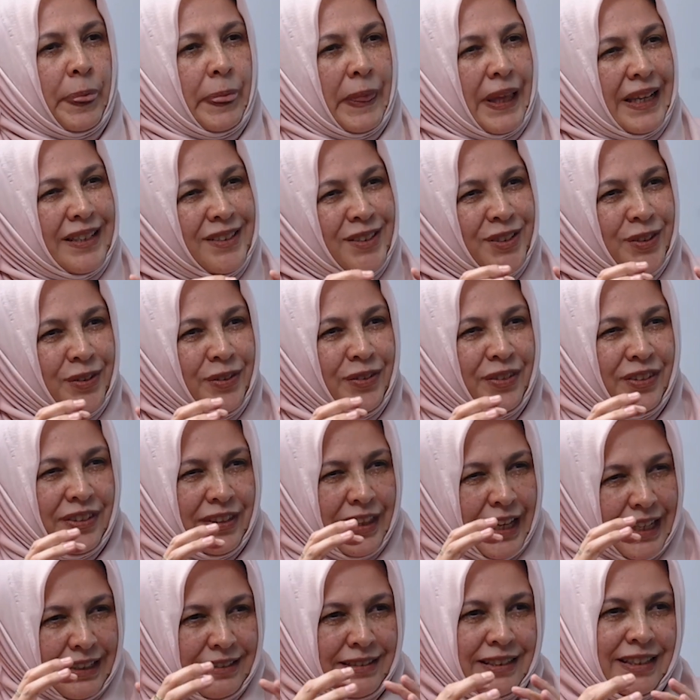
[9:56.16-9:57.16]
And so
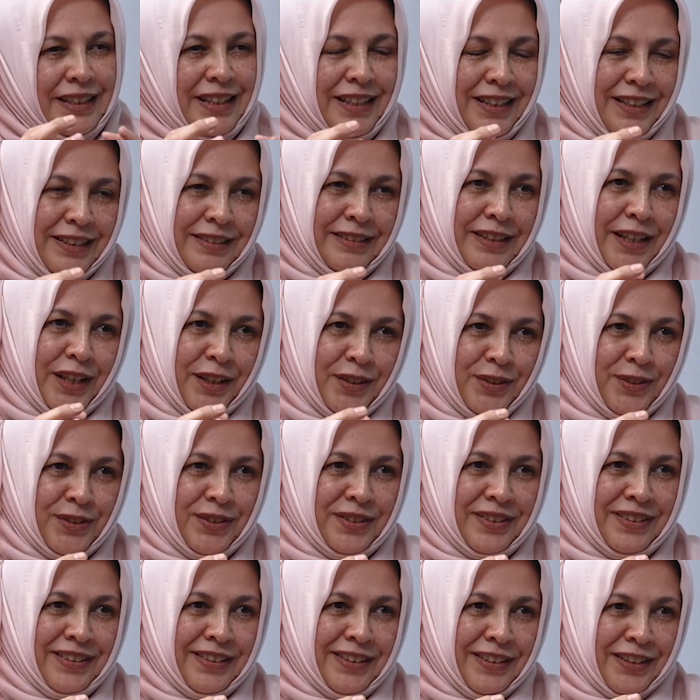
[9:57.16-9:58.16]
that really
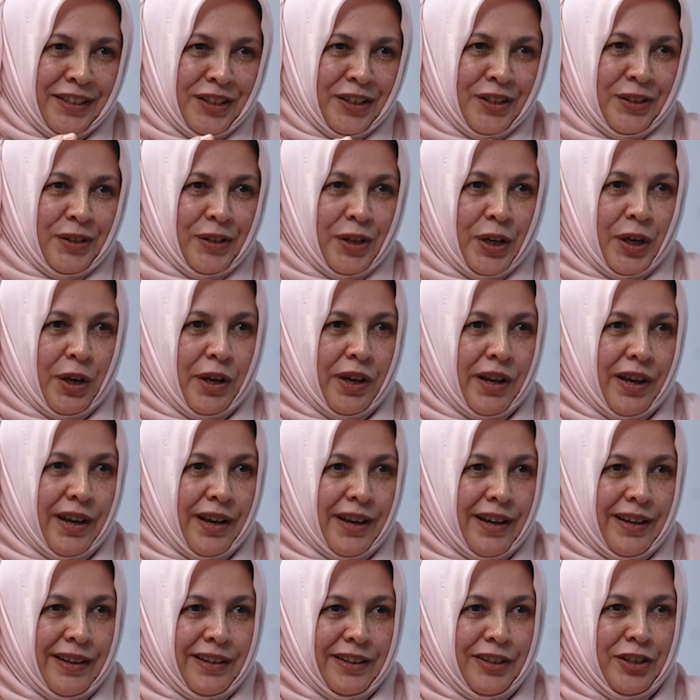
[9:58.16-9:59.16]
takes,
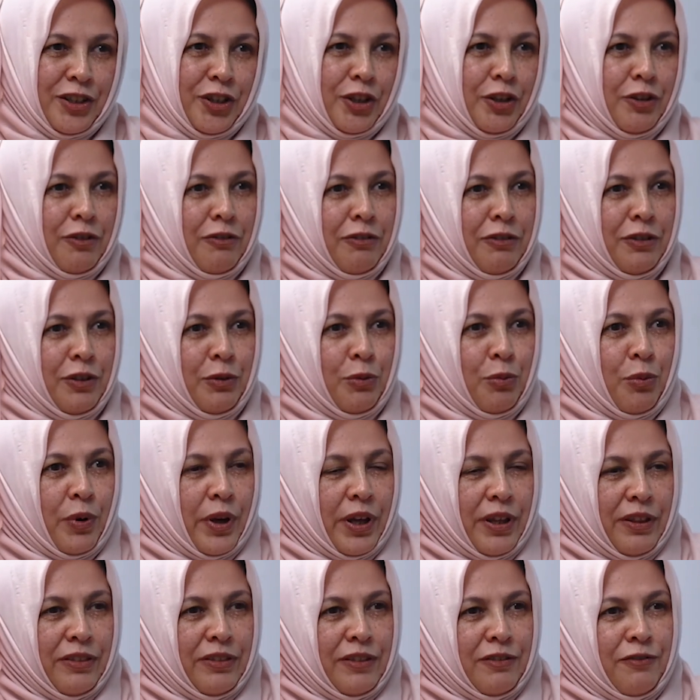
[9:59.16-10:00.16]

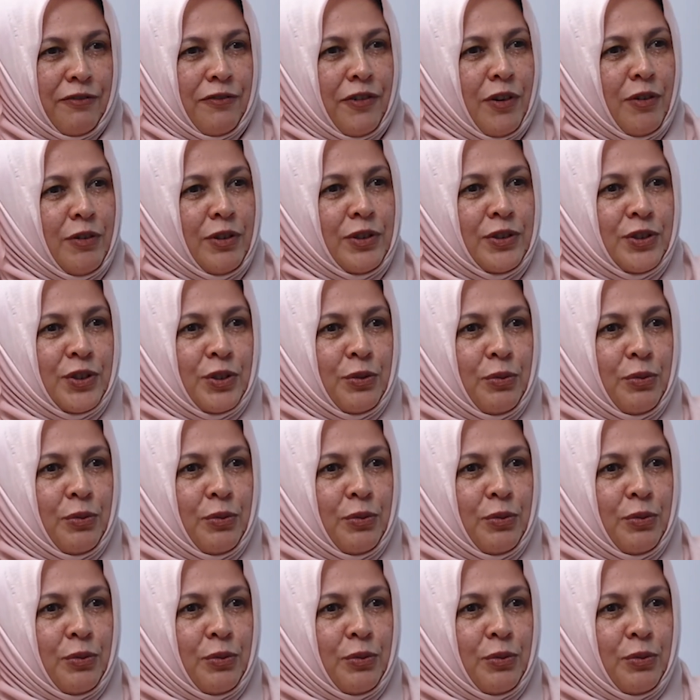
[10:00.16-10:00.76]
the focus